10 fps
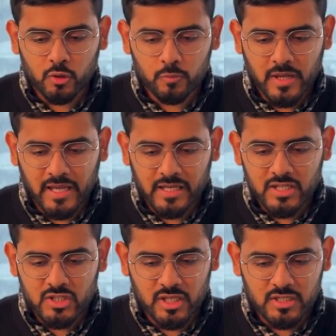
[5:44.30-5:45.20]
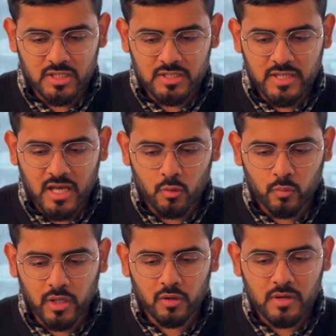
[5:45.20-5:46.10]
to make any changes there,
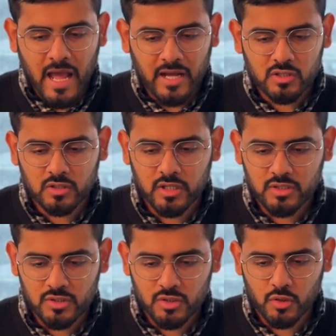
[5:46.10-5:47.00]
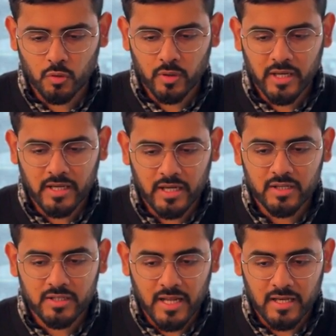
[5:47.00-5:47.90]
we could actually just go ahead and
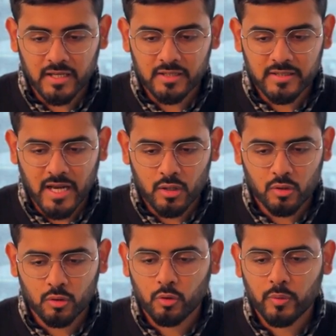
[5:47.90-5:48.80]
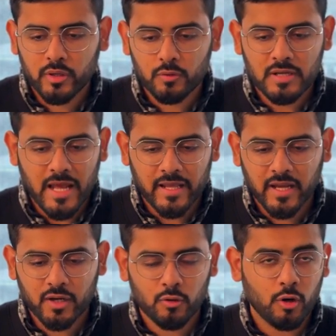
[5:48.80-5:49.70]
tell it that, oh, we don't like
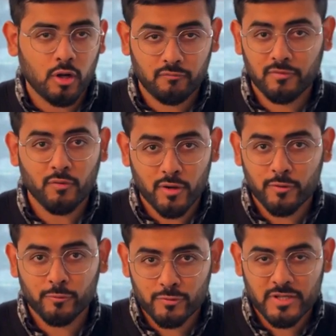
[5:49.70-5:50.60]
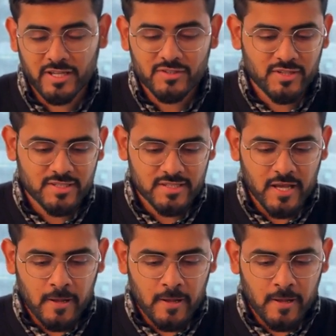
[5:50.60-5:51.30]
it, or we want you to change this.